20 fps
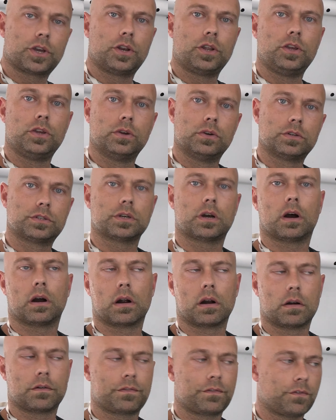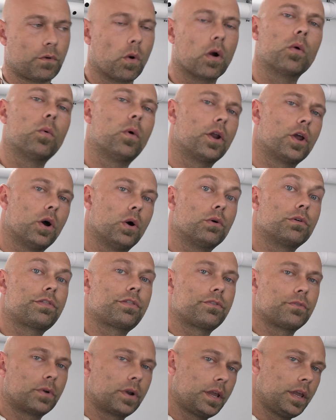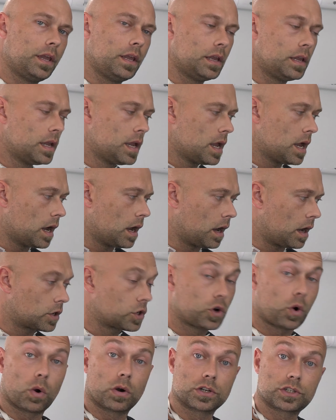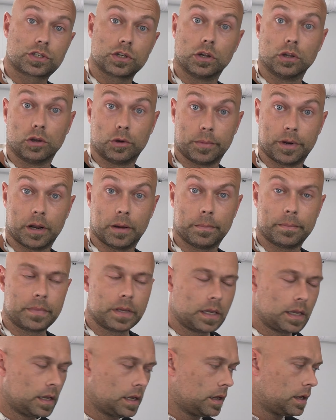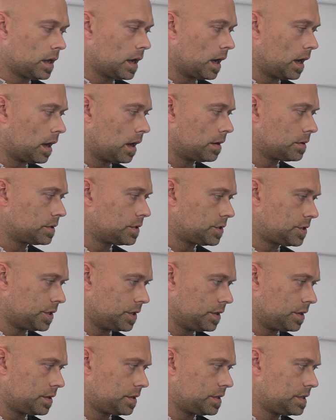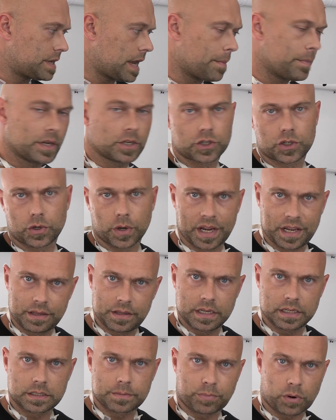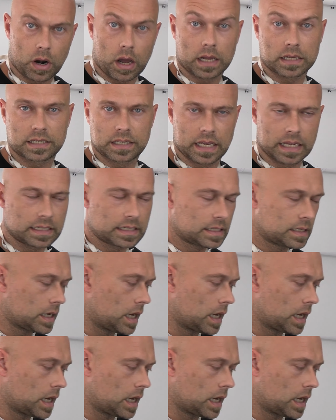gonna use our 4103 uh, coarse aluminum uh, to demonstrate this process.